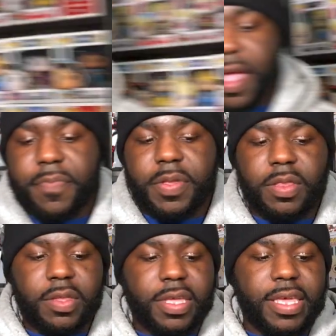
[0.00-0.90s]
I've
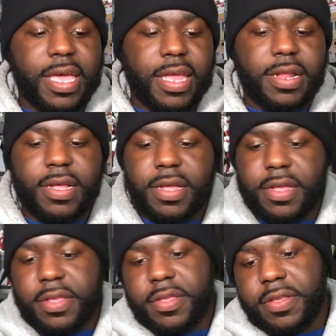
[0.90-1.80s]
been looking at,
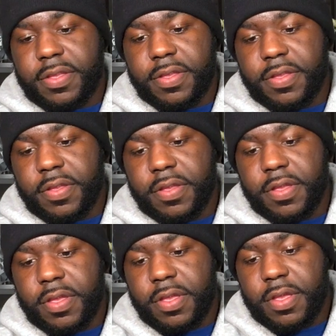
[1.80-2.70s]
uh,
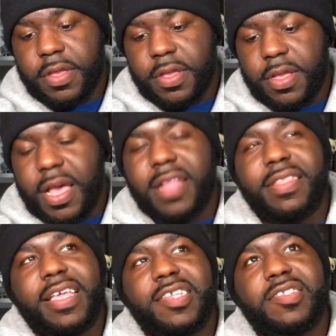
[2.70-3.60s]
I
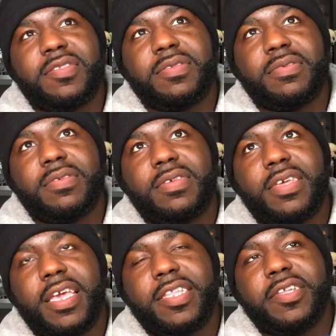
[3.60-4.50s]
think it's
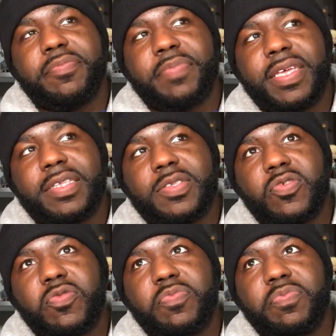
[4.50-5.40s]
Kingdom Beast
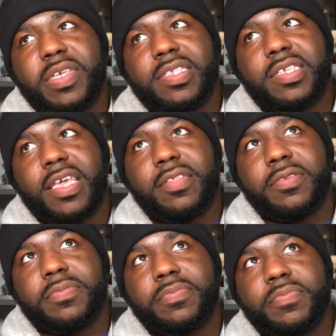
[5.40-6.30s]
or Beast
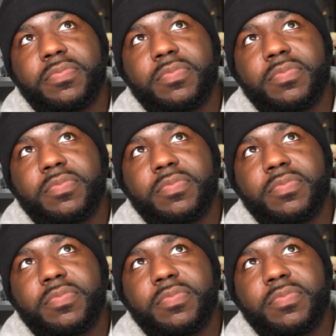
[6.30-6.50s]
Kingdom.